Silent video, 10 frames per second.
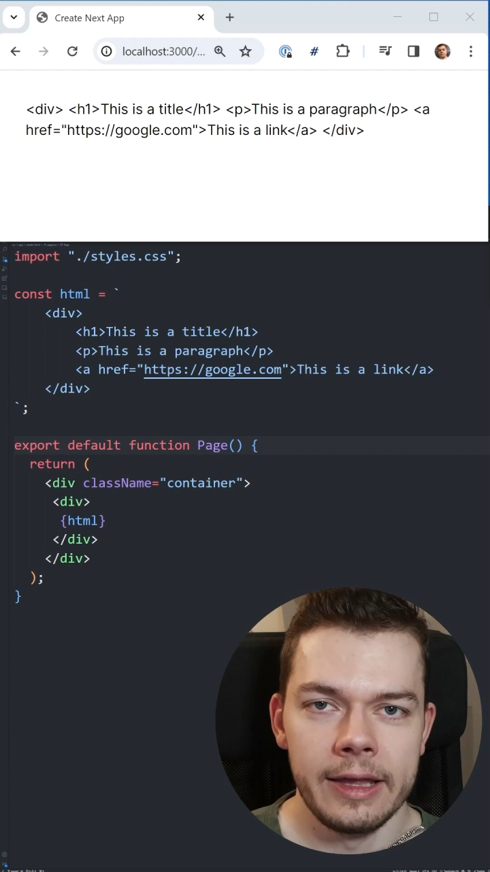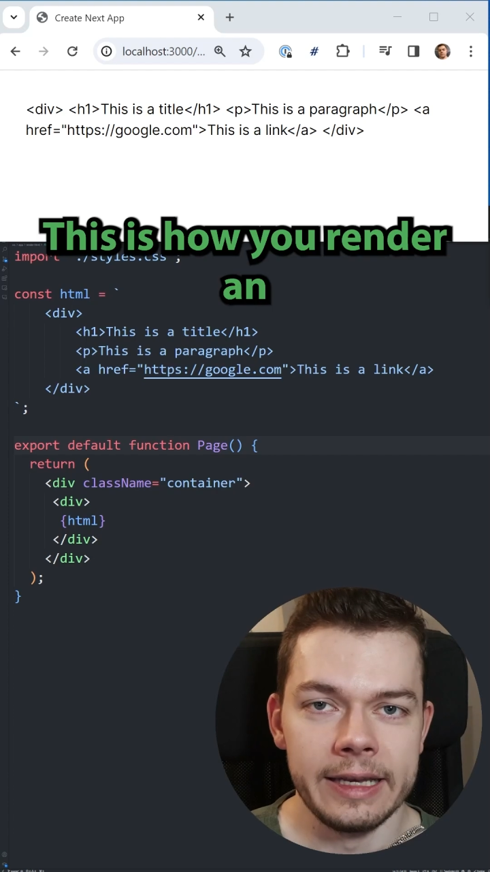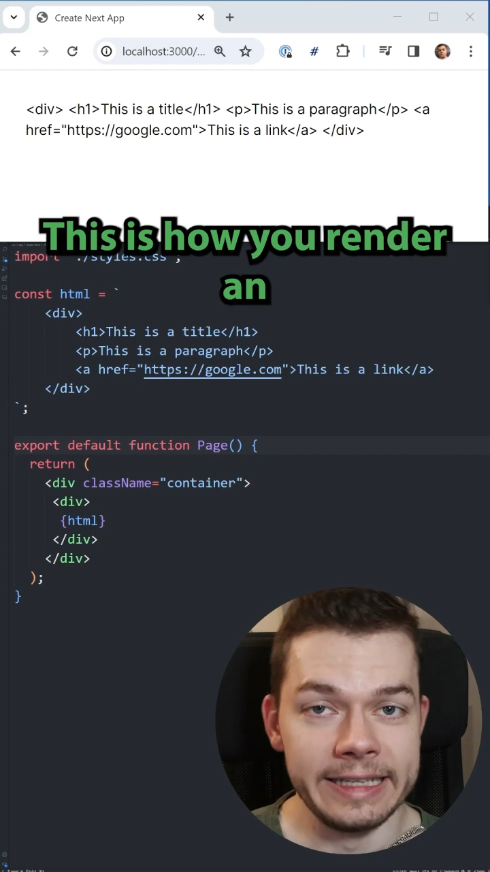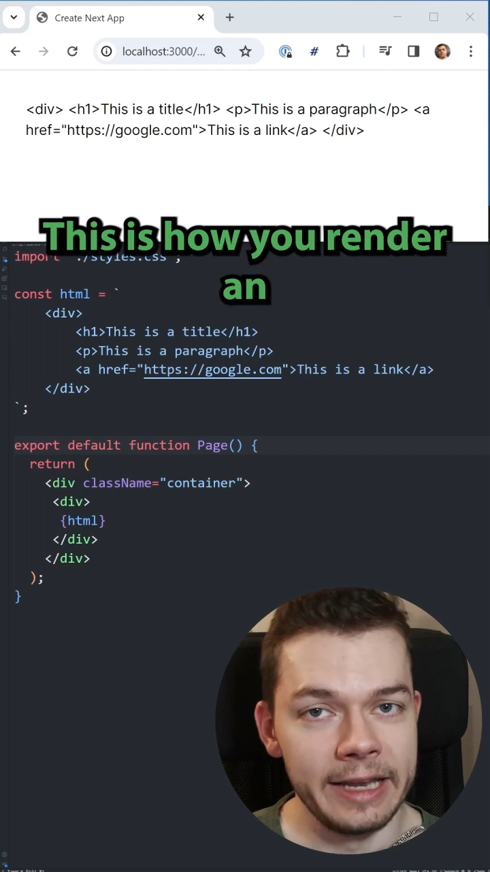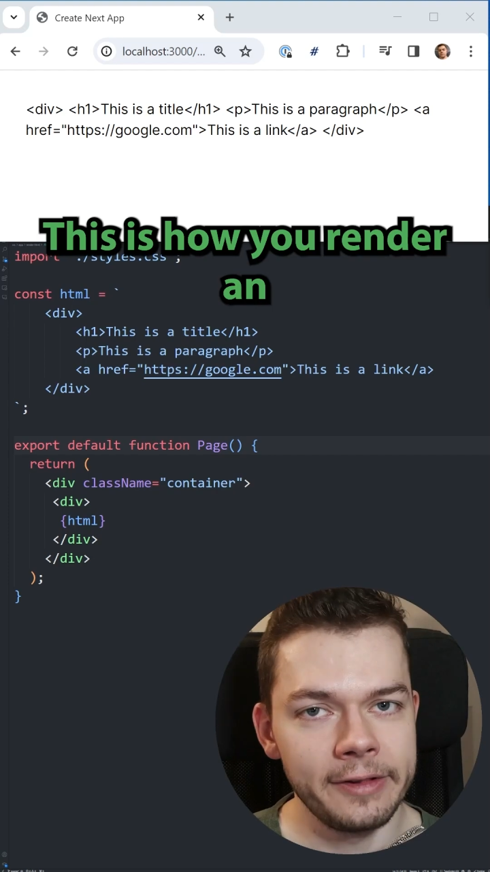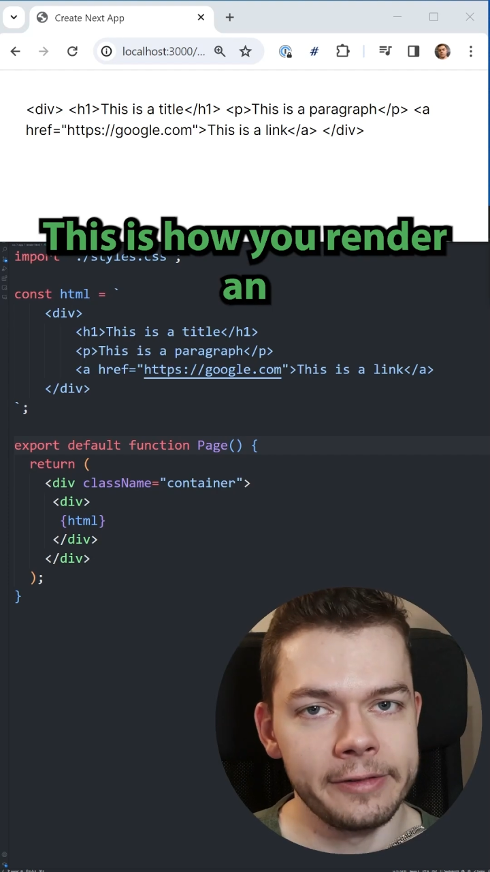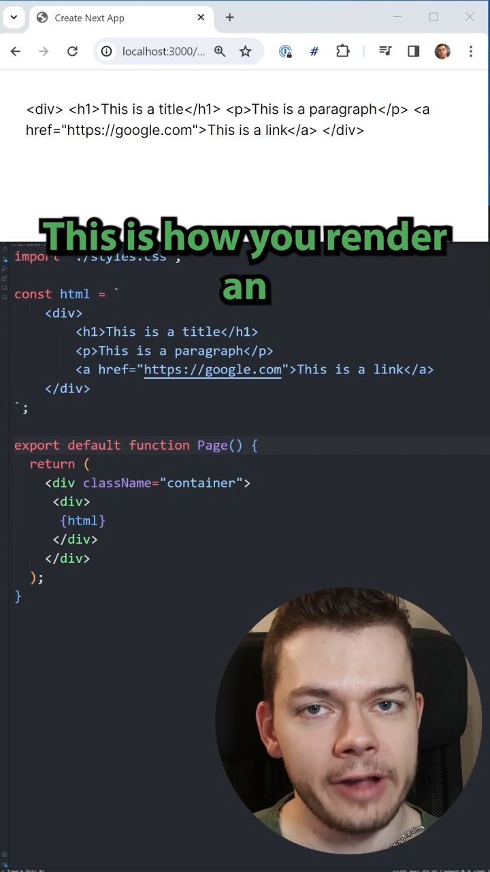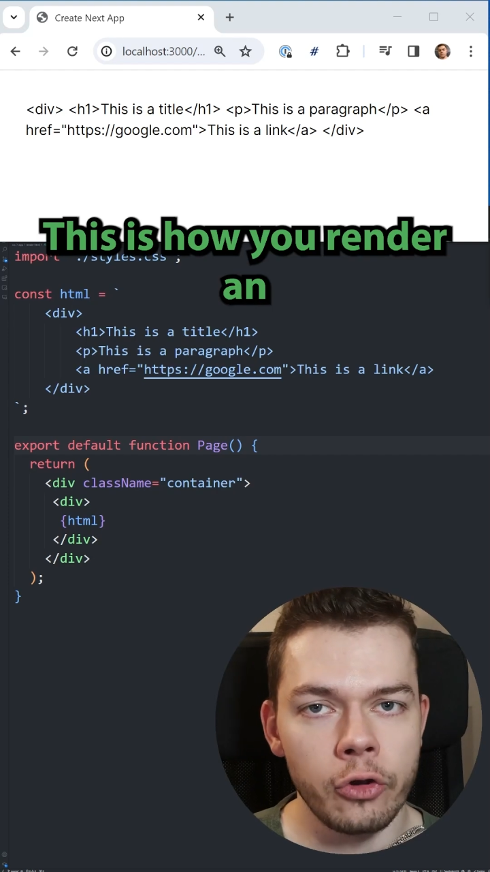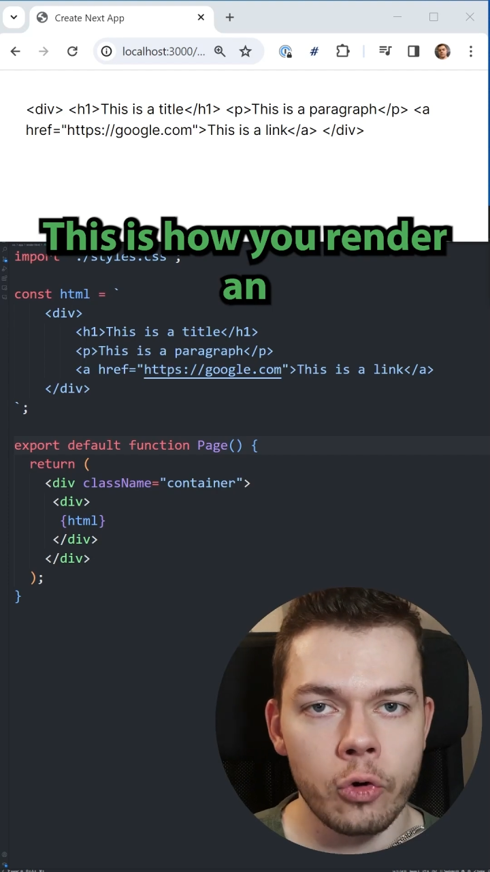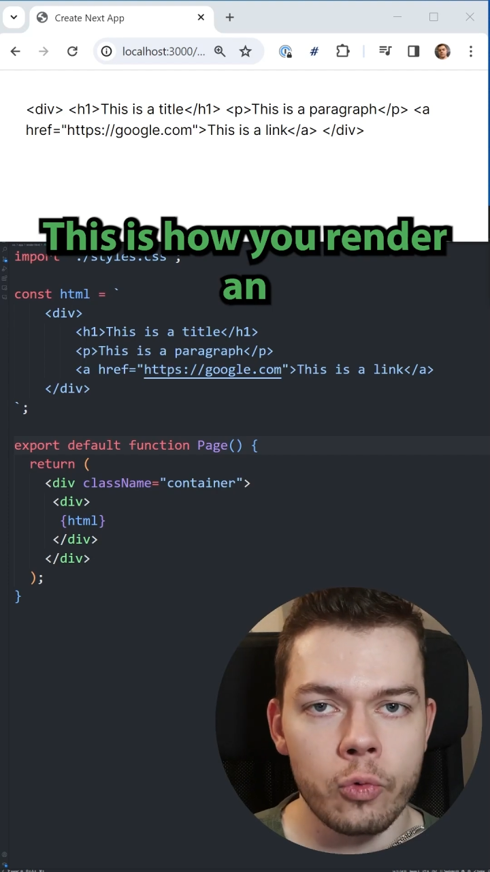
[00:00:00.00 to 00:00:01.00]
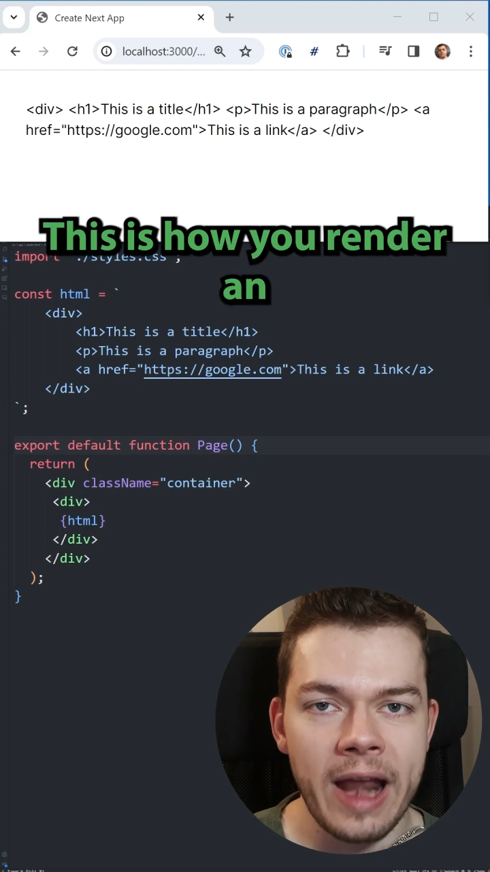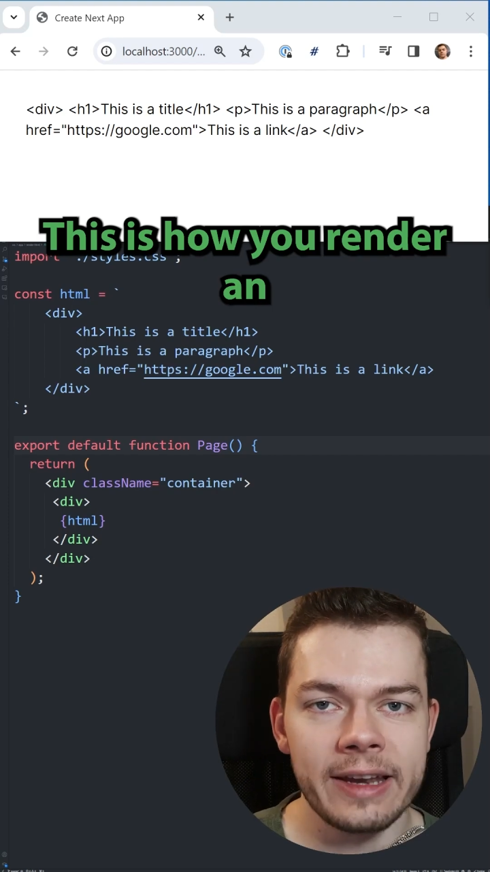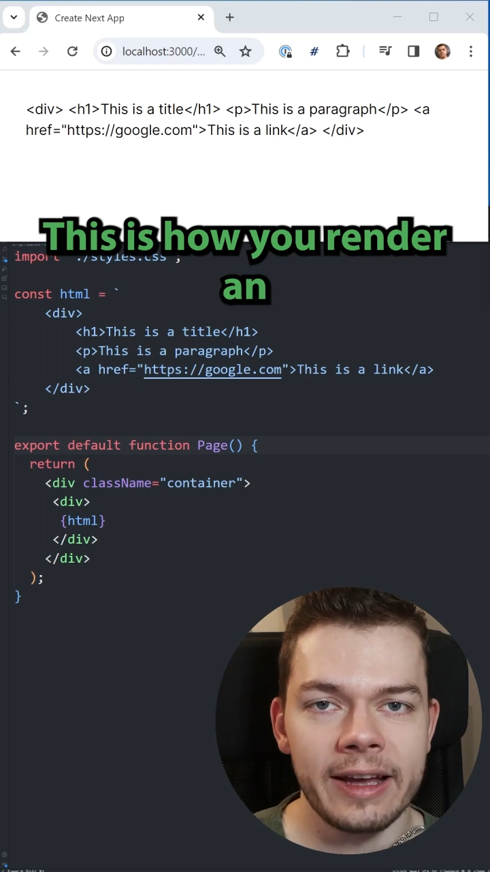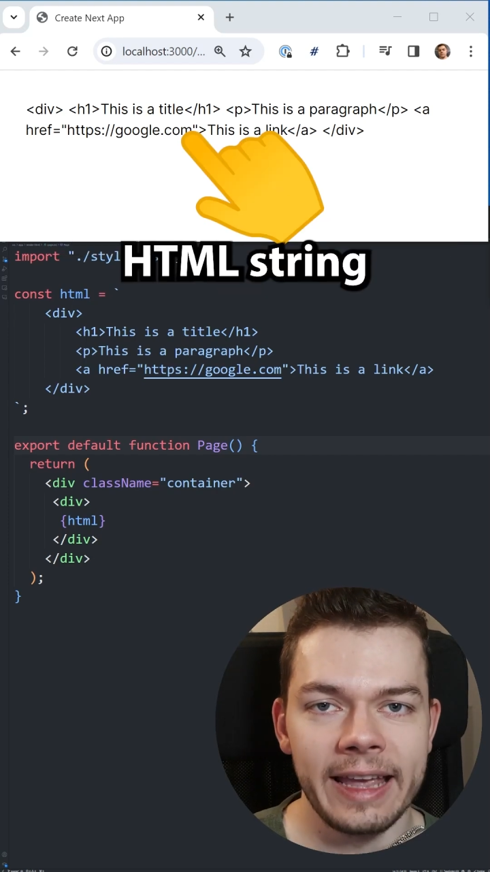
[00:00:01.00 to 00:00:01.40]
This is how you render